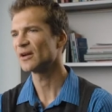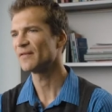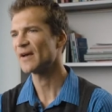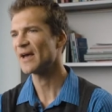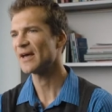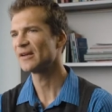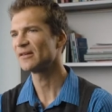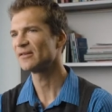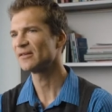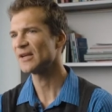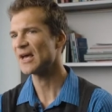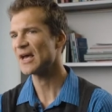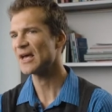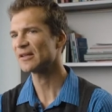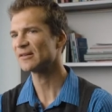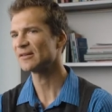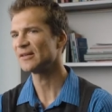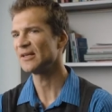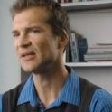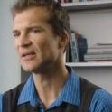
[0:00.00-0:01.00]
I've had as an
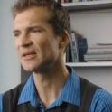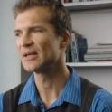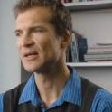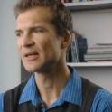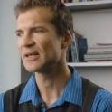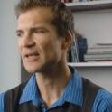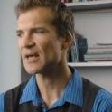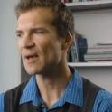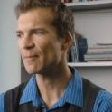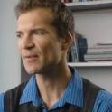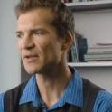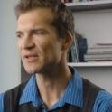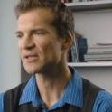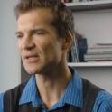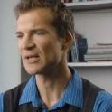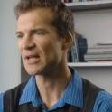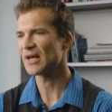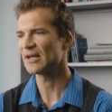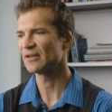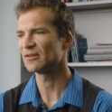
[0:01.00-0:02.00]
athlete,
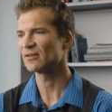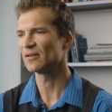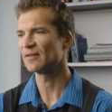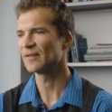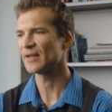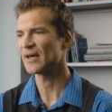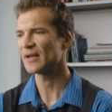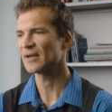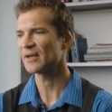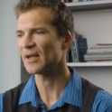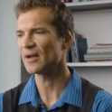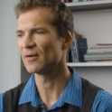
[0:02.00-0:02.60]
capitalize on that